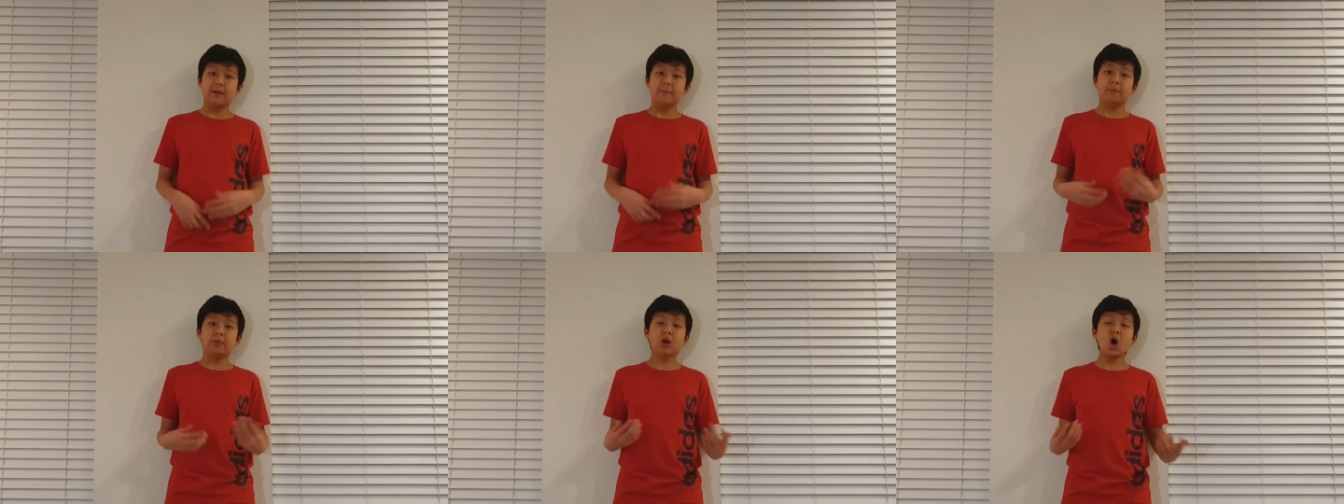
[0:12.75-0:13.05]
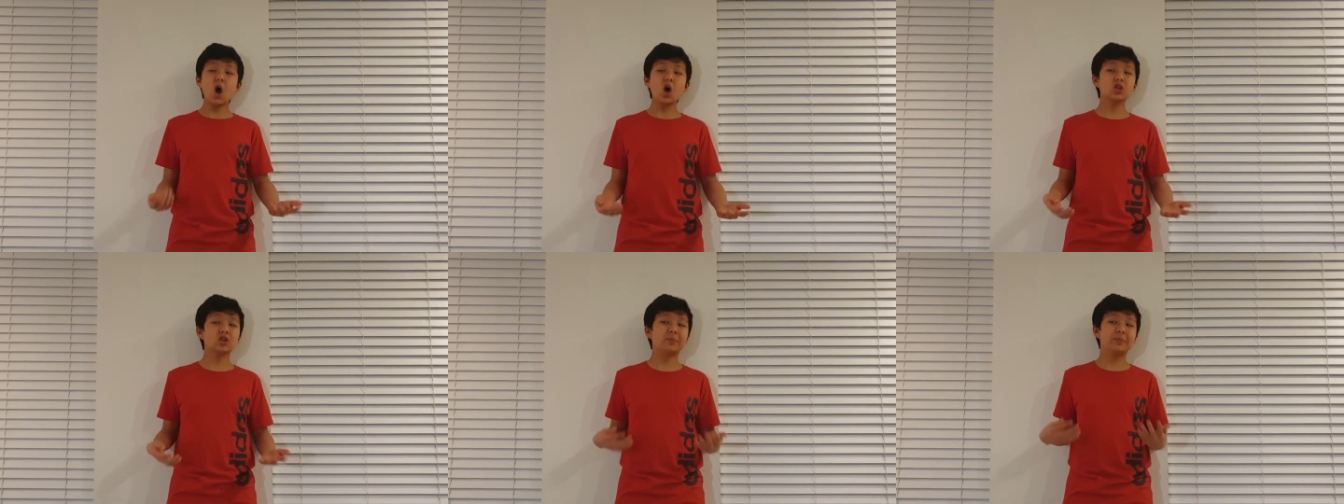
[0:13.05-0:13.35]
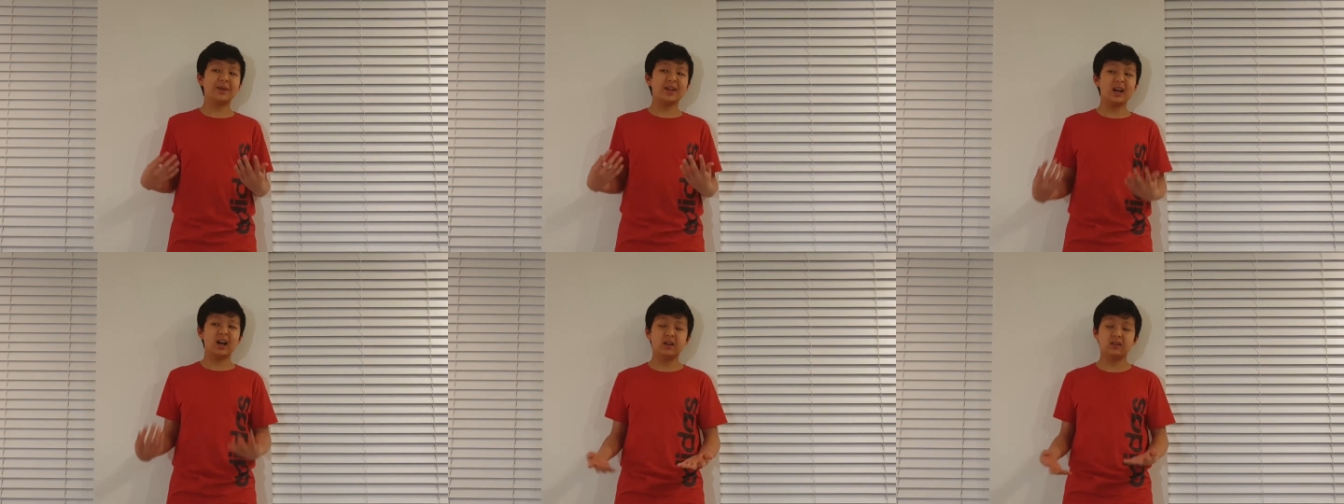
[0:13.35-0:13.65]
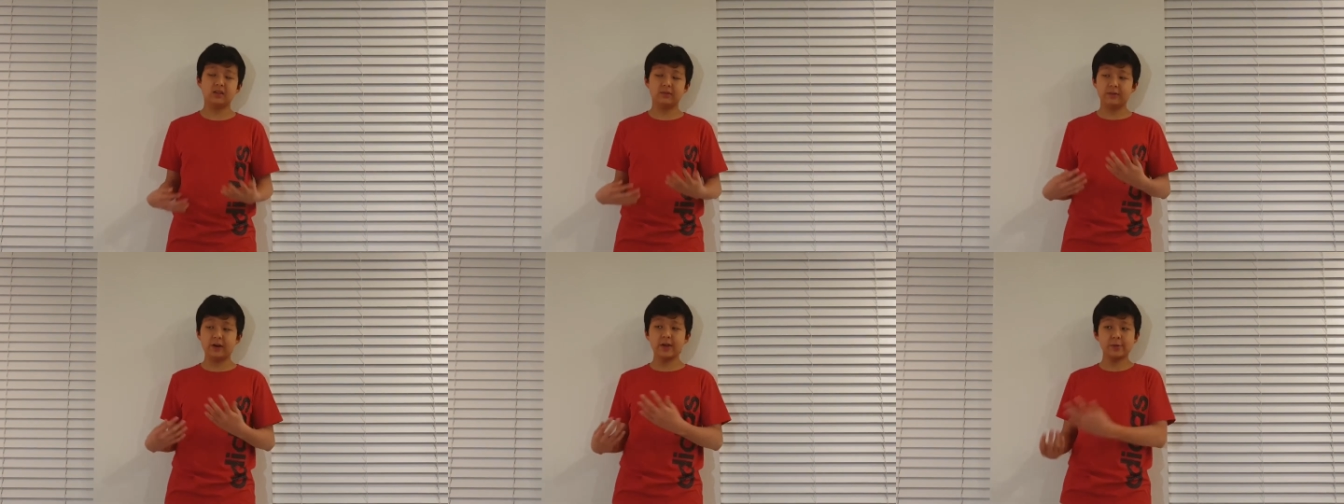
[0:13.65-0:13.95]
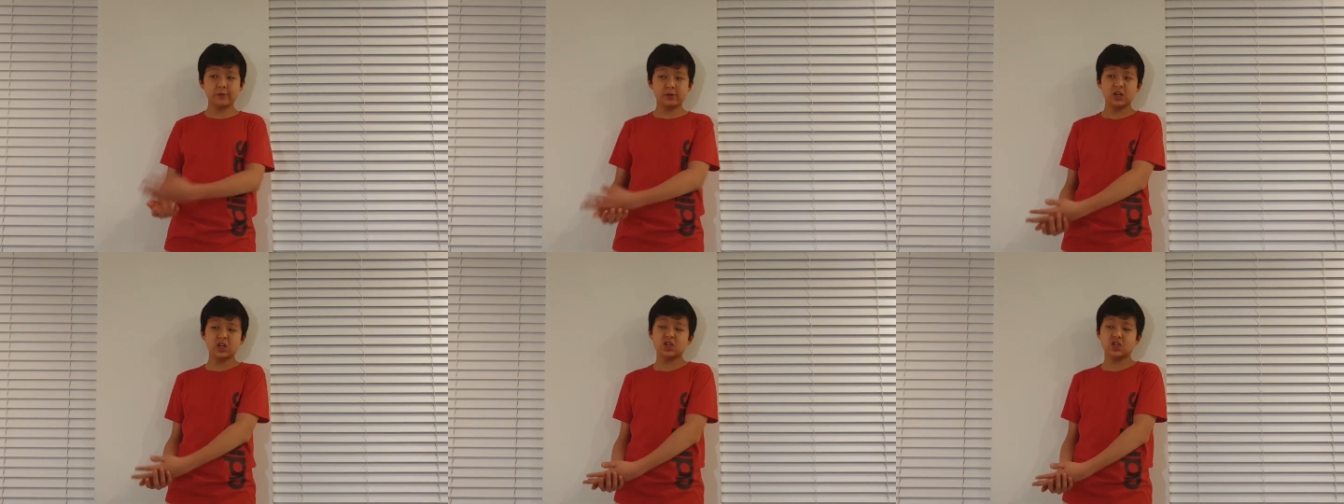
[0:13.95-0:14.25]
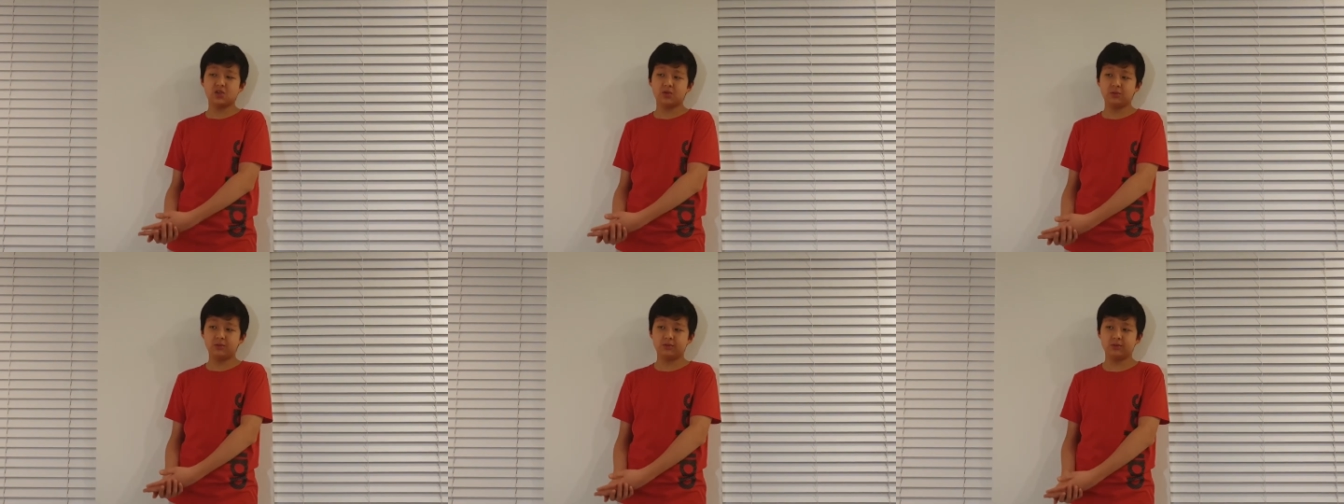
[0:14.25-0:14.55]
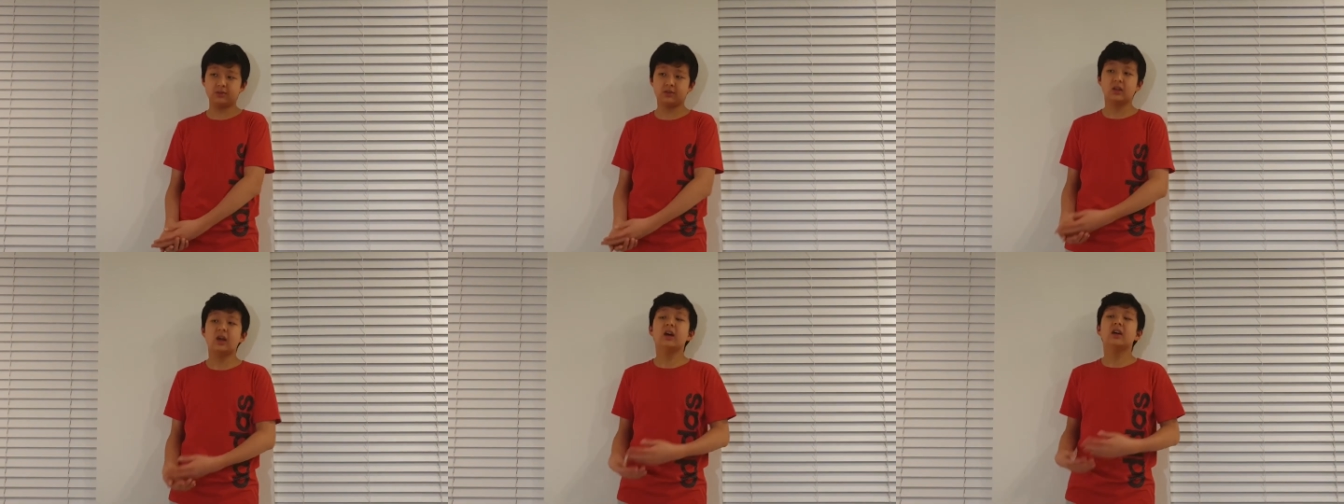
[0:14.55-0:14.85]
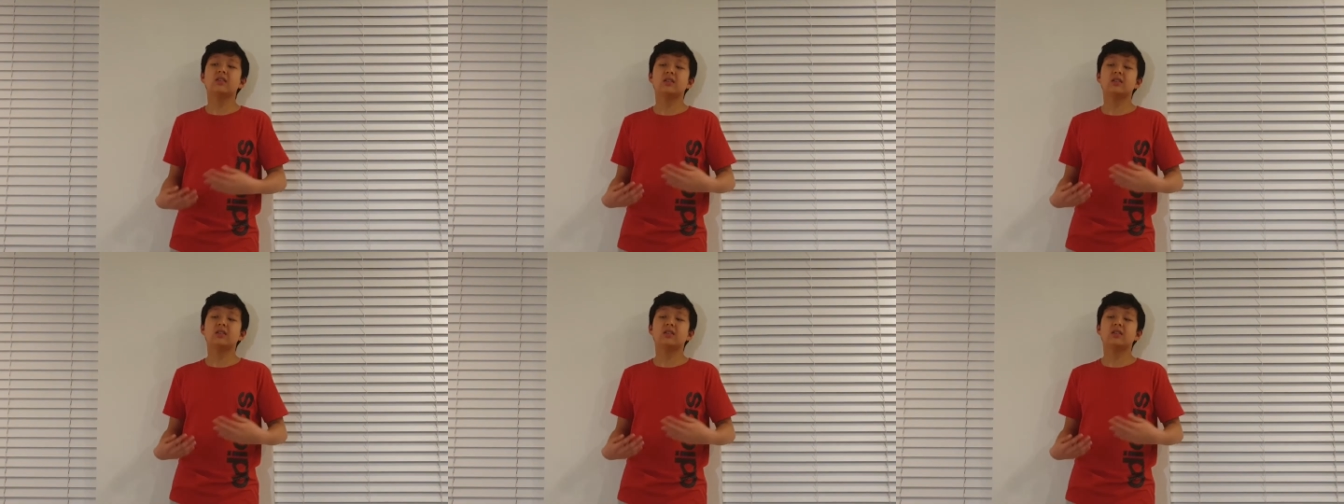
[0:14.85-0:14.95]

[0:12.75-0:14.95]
but also because of other issues,